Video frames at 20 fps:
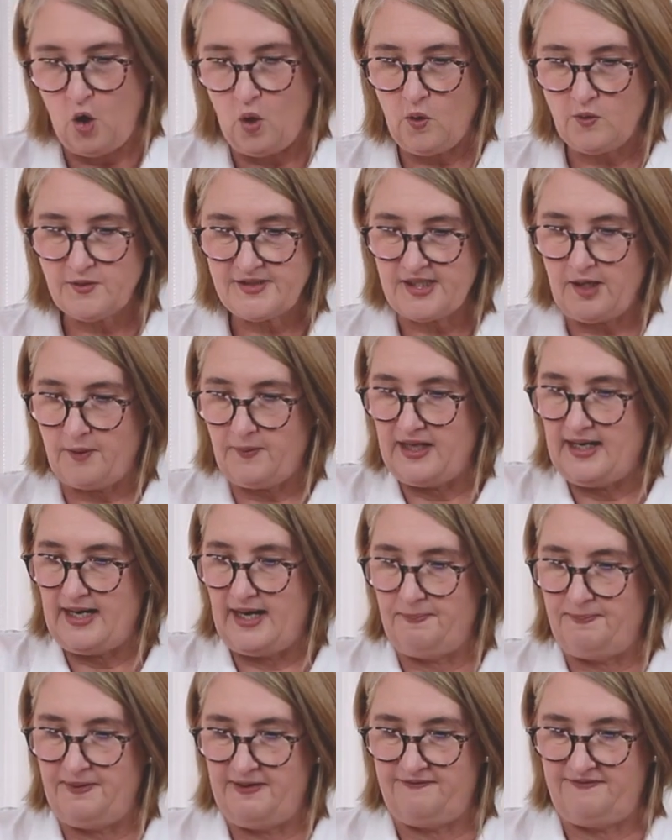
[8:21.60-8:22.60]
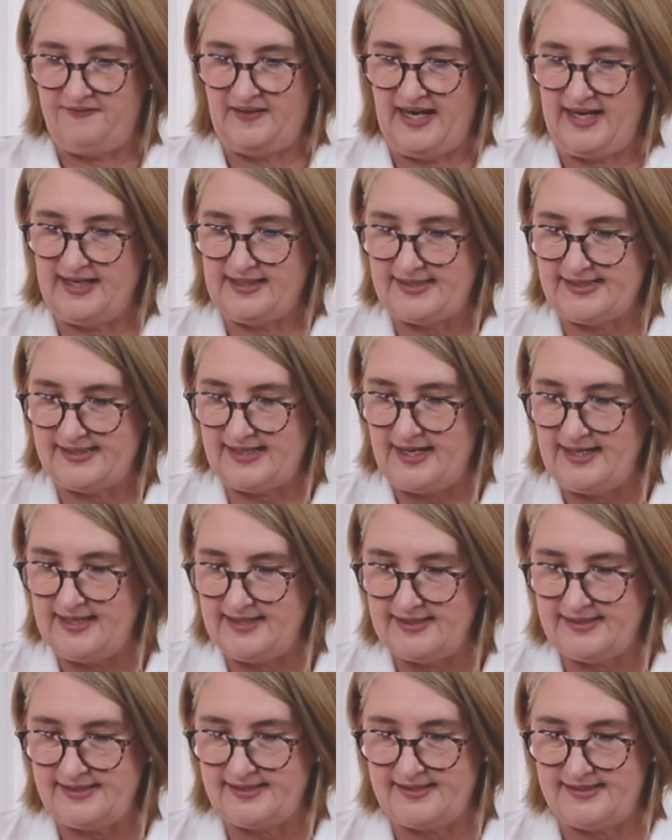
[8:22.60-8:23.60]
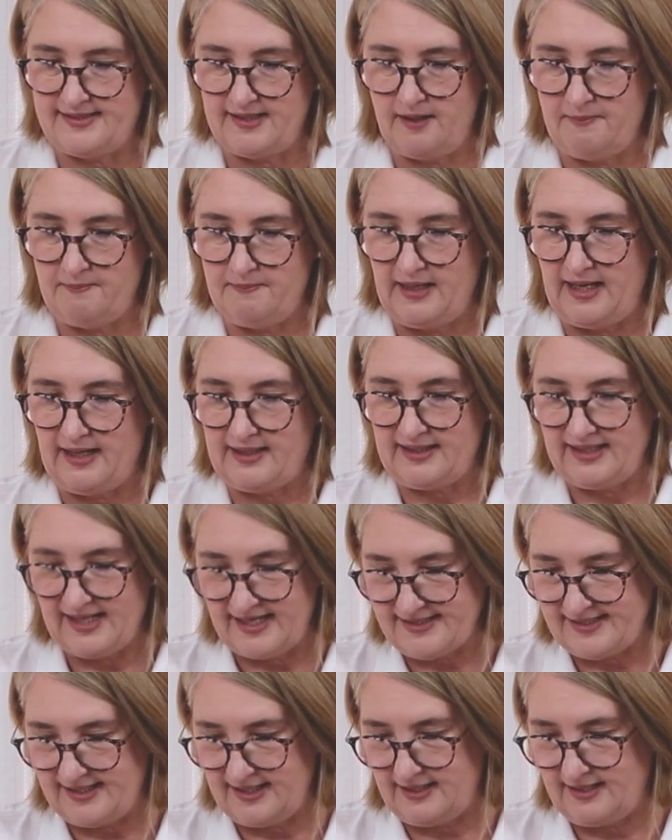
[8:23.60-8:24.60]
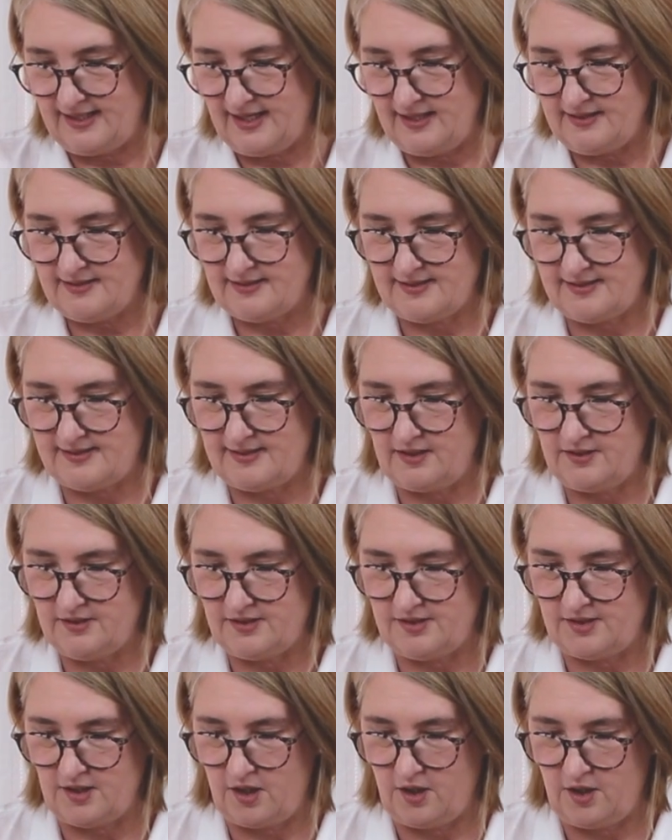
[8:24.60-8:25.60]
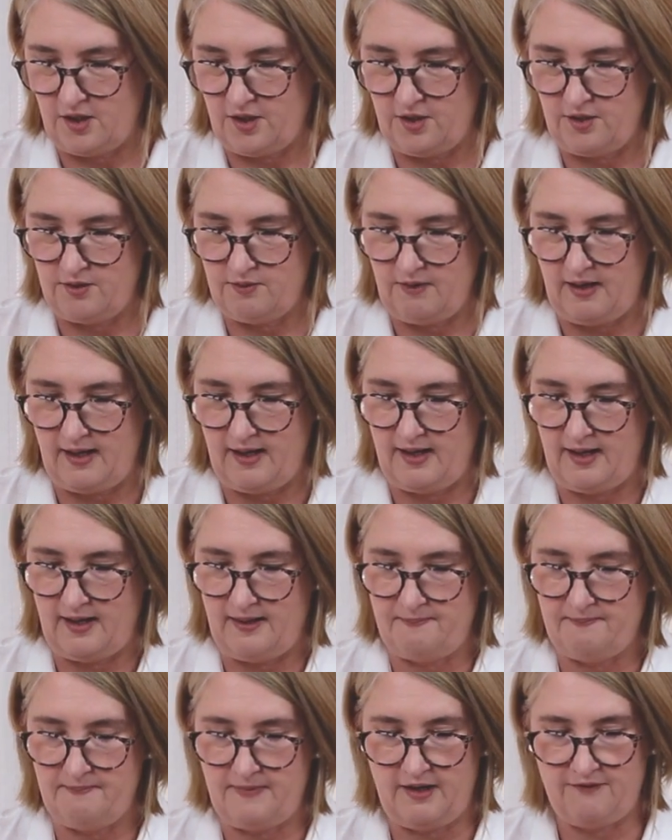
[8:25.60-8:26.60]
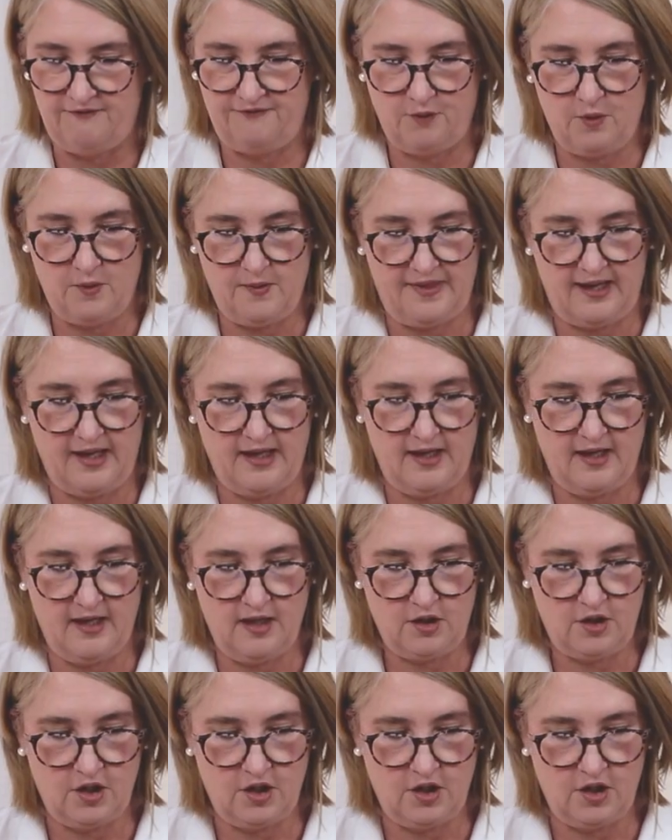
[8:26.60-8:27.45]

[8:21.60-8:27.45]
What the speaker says: Also in Eppiflex is some classic kits. So for the